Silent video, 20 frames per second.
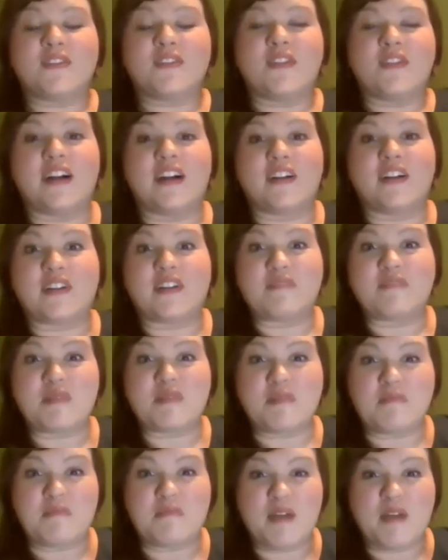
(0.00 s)
Wow, give me
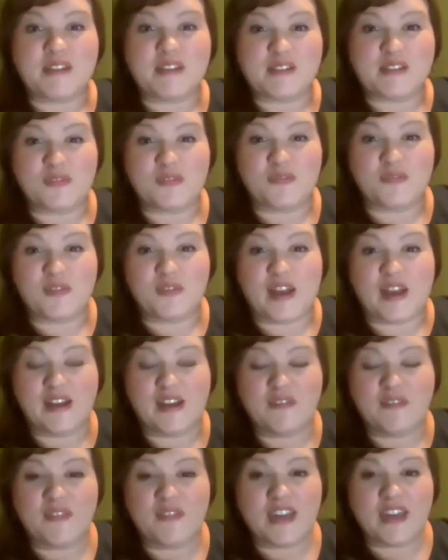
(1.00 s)
your best
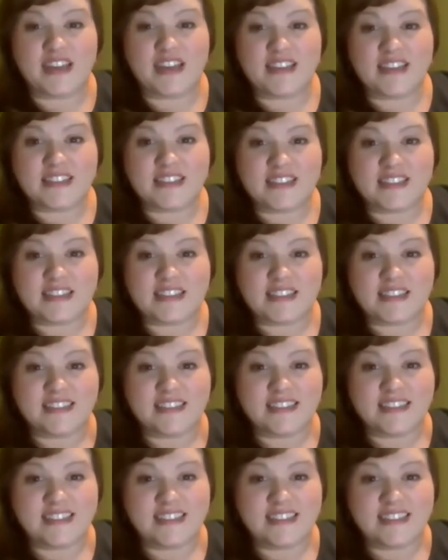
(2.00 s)
afraid face.